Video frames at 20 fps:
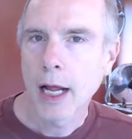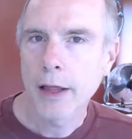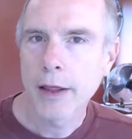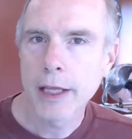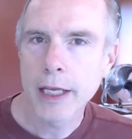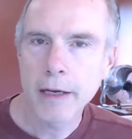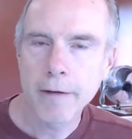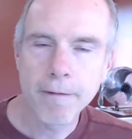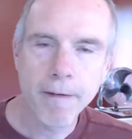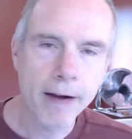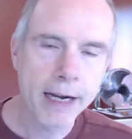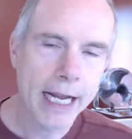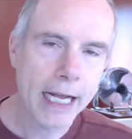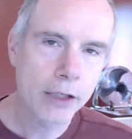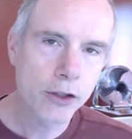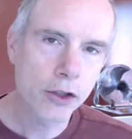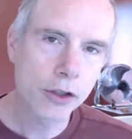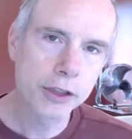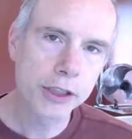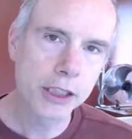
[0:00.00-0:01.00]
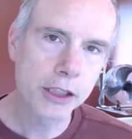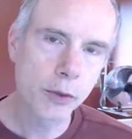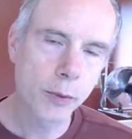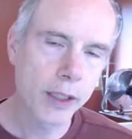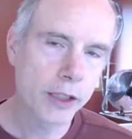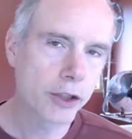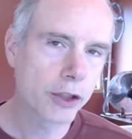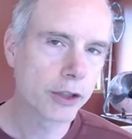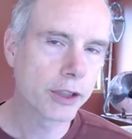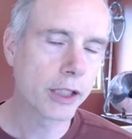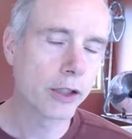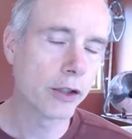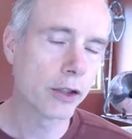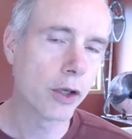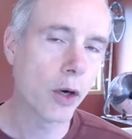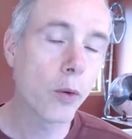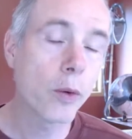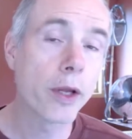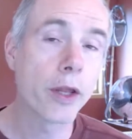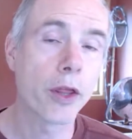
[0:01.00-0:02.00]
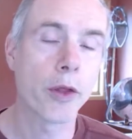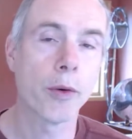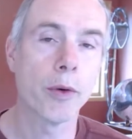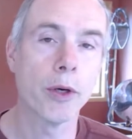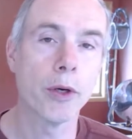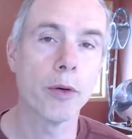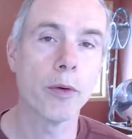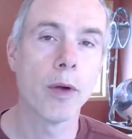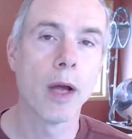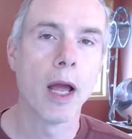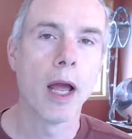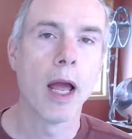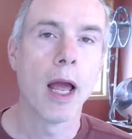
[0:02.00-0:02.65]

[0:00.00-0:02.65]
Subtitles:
the financial situations that you're going through